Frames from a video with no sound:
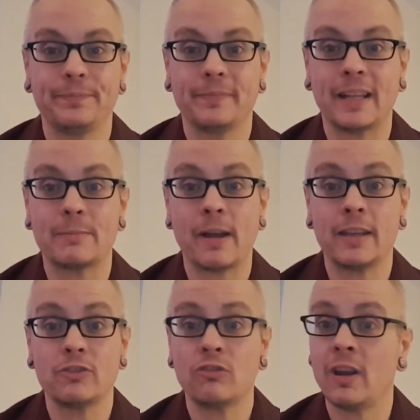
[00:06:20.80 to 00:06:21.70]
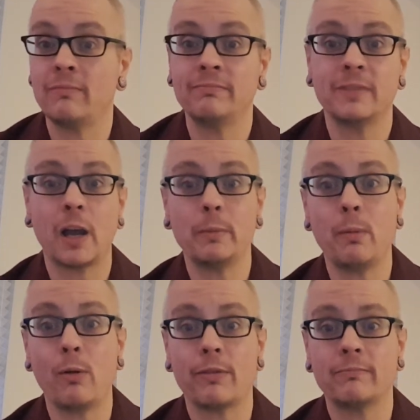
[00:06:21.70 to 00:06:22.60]
That's my Instagram. Come to
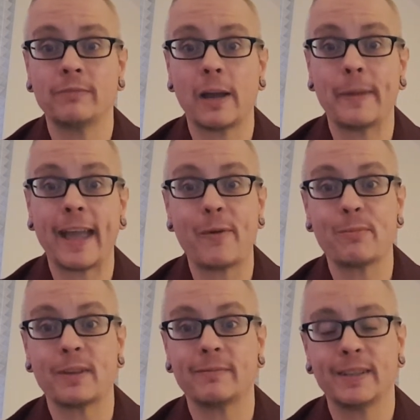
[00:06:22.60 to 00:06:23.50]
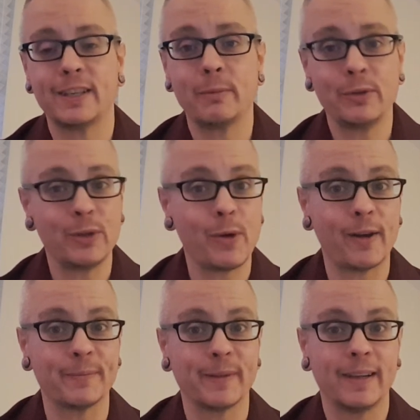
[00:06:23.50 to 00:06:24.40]
both. Come hang out with me. Tell me who you
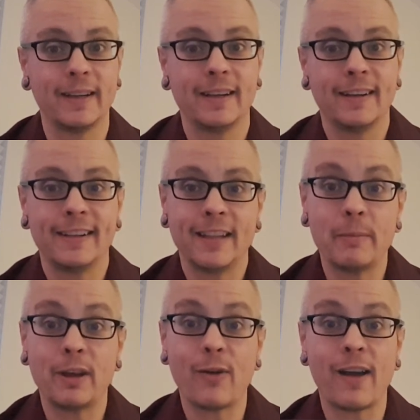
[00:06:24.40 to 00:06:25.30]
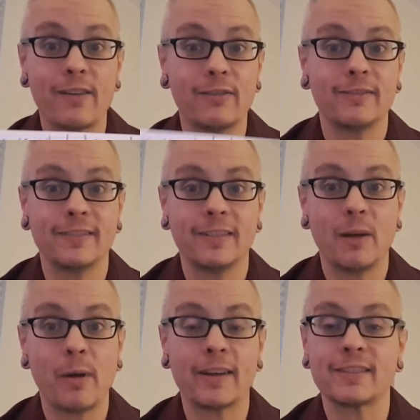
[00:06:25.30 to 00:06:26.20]
are. Let me know how a
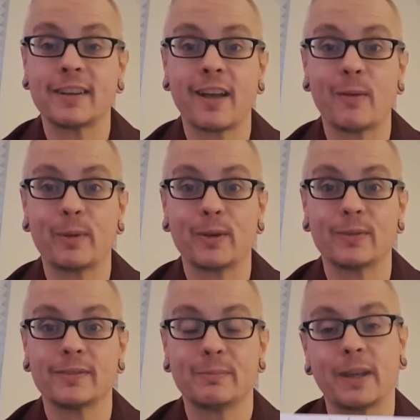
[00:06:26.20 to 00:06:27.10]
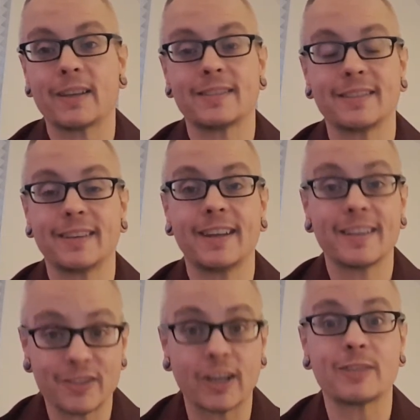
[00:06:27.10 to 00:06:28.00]
binder's going to help you because it
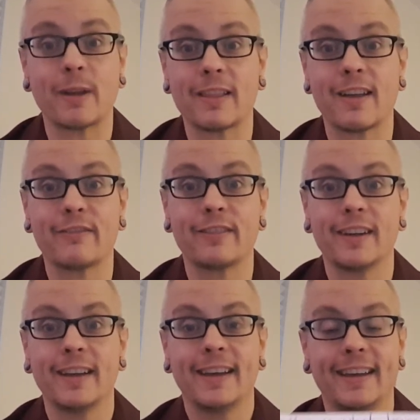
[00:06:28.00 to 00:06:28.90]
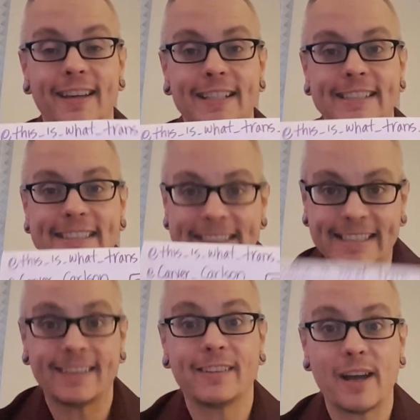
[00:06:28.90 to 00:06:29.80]
has changed my life
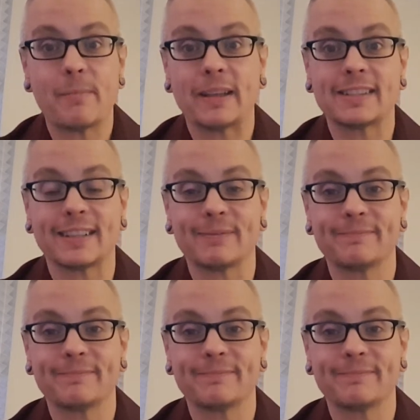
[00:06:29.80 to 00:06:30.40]
immensely.